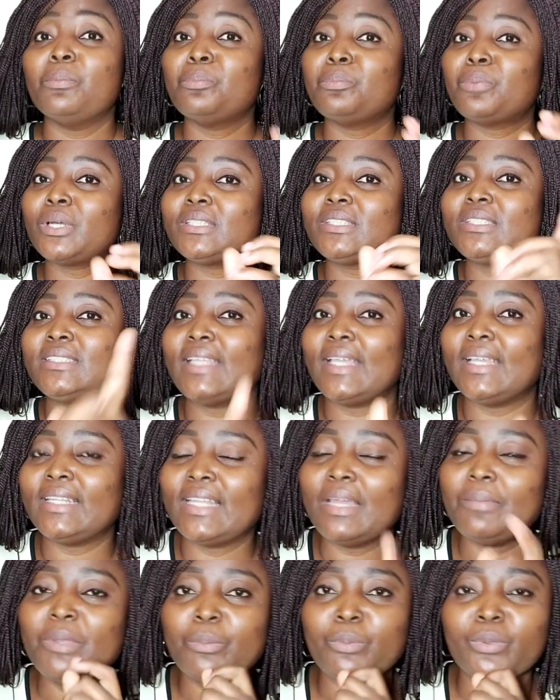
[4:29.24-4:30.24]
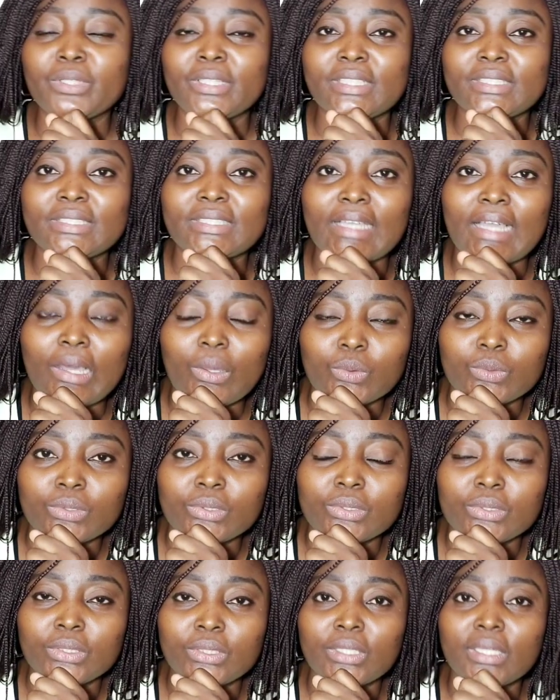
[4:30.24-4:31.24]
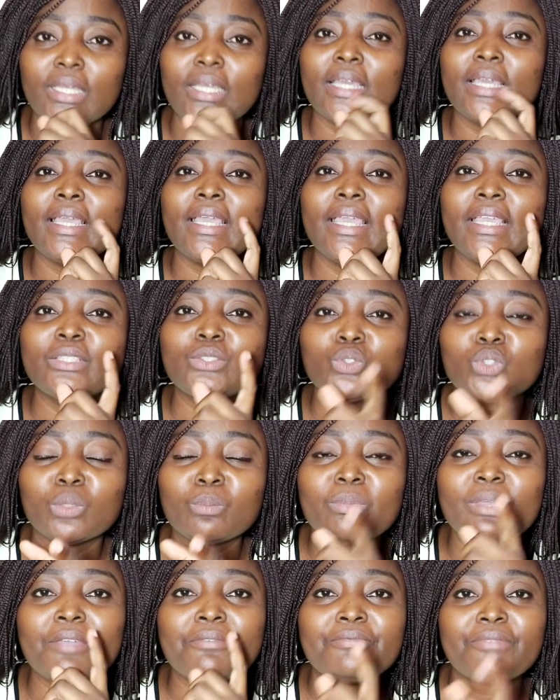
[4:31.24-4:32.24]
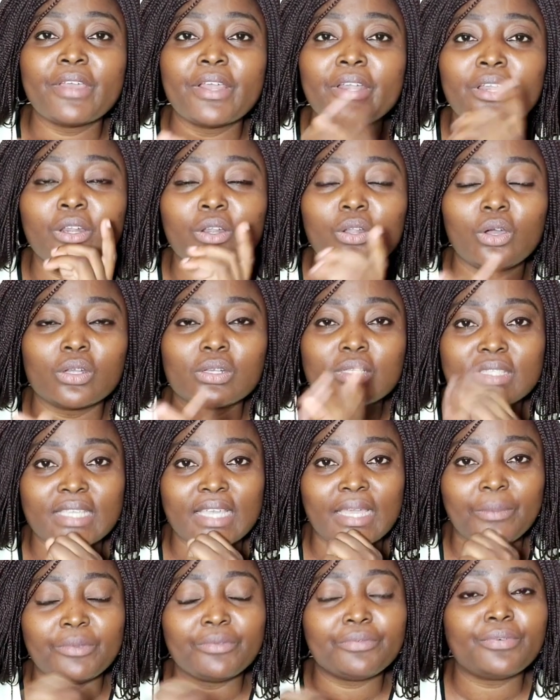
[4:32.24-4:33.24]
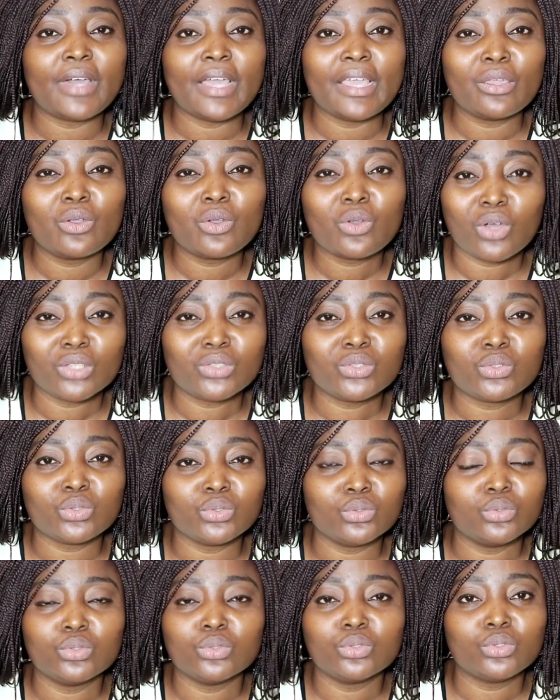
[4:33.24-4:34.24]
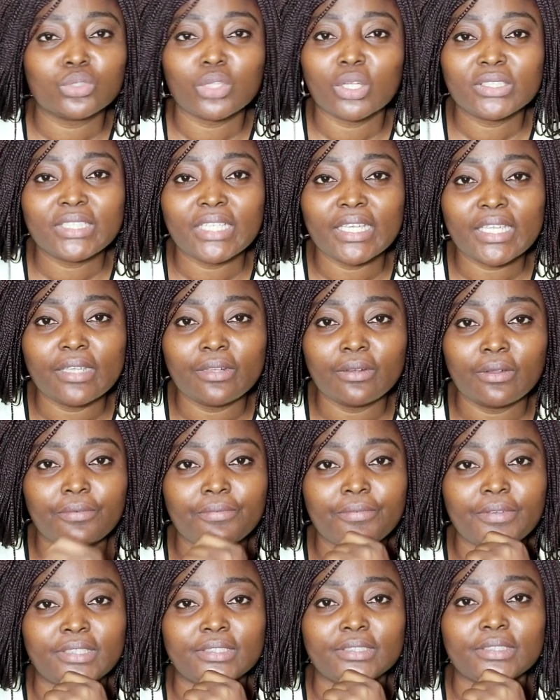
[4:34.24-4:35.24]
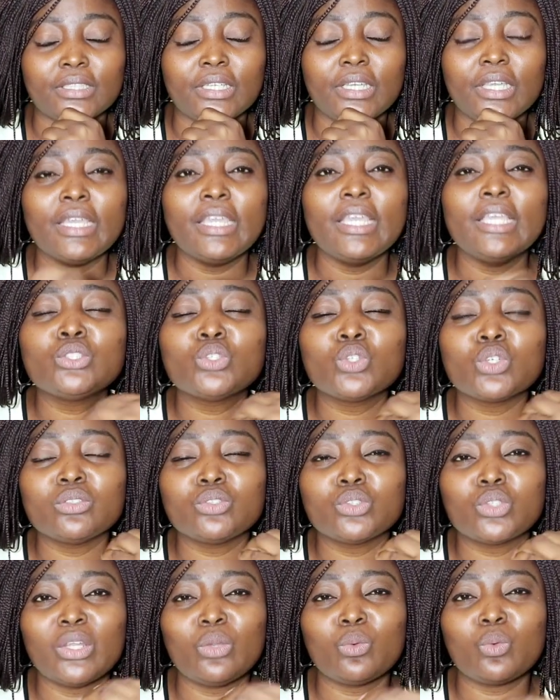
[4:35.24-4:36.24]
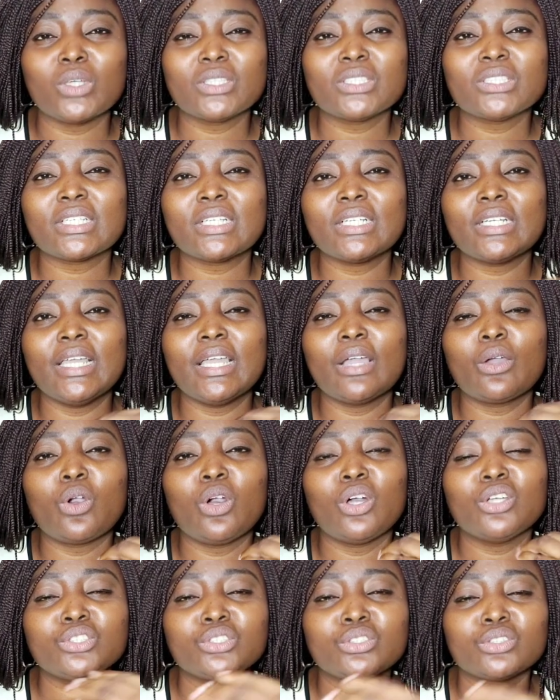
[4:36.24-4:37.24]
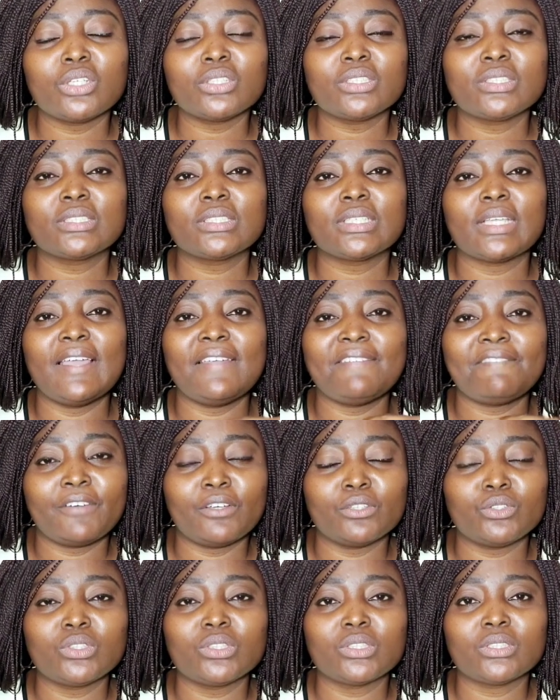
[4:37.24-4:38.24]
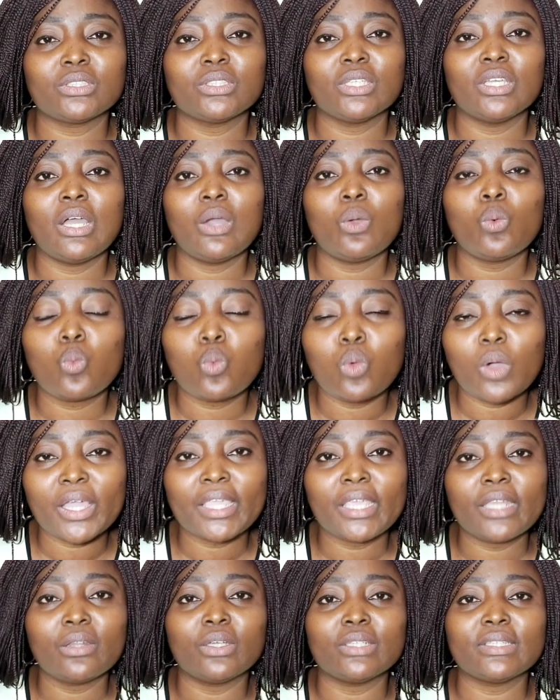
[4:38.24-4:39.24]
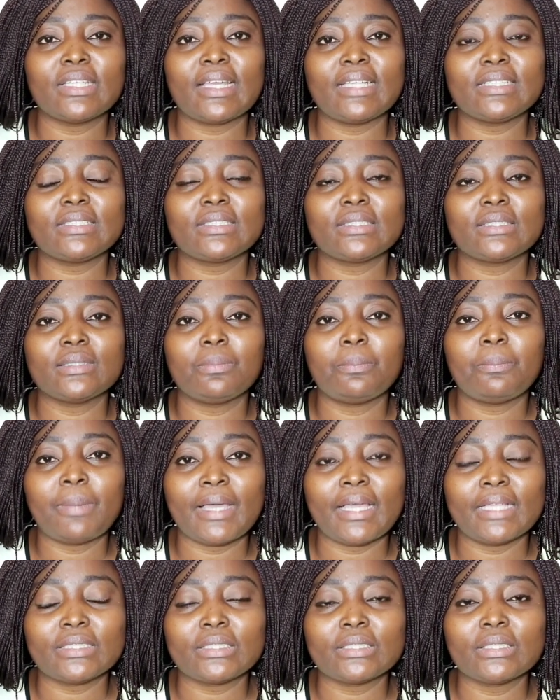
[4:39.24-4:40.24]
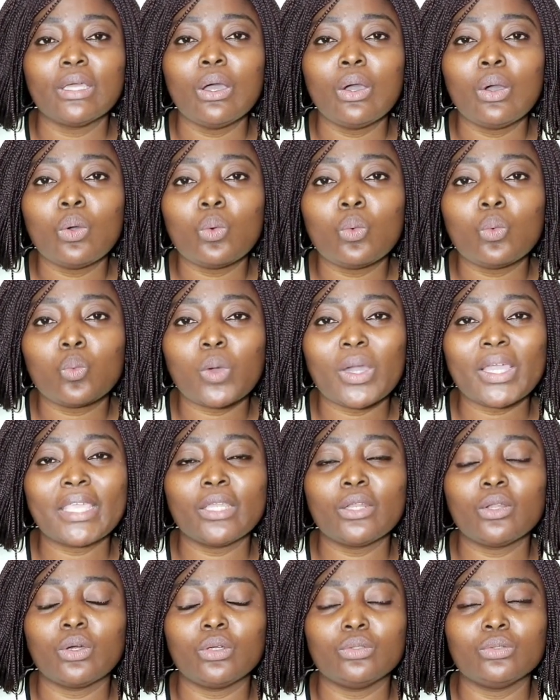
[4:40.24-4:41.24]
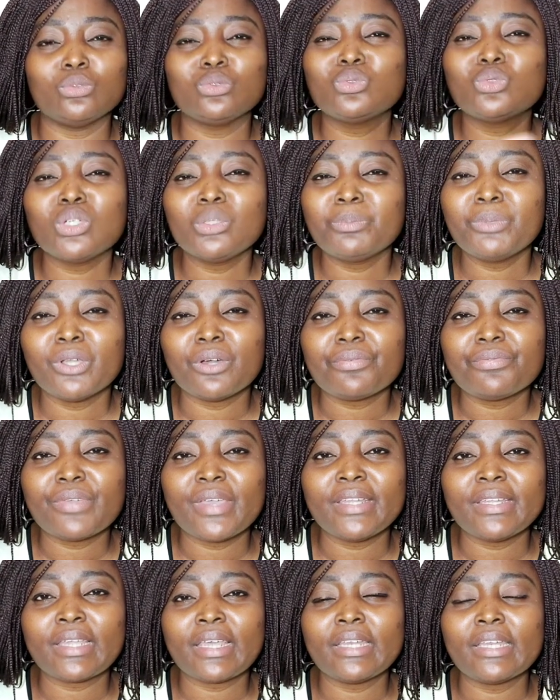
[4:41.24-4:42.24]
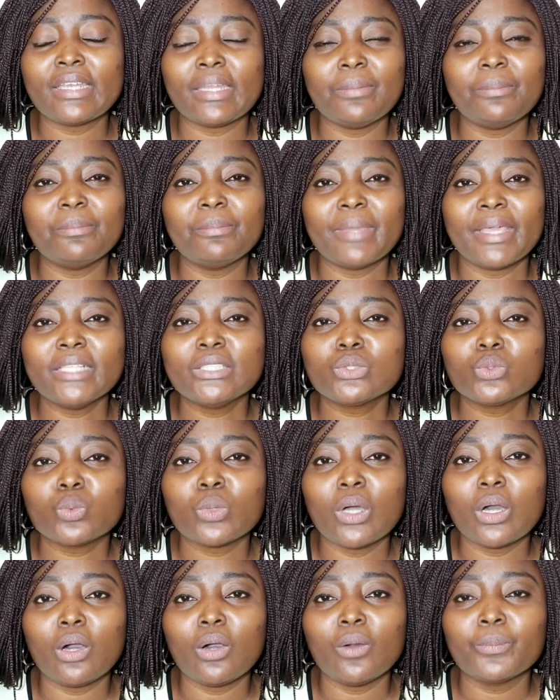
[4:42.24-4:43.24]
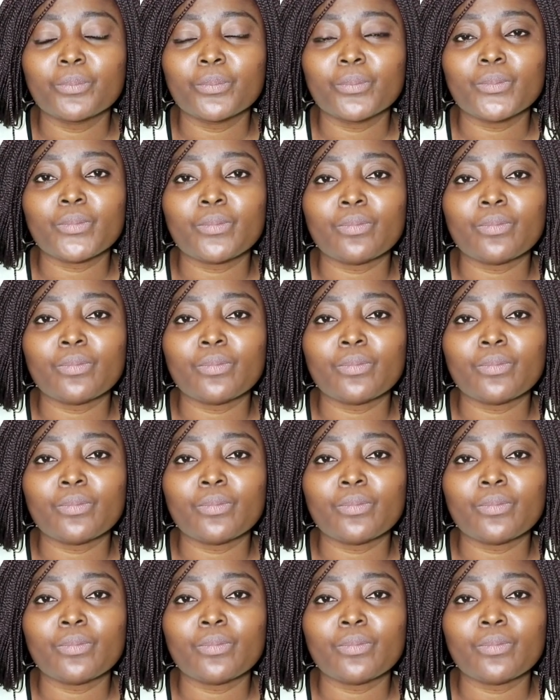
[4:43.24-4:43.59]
But then, let me put this out. It took me a very long time before I got to not taking offense. So it was a conscious effort working on that part, working on, don't be offended, they meant well.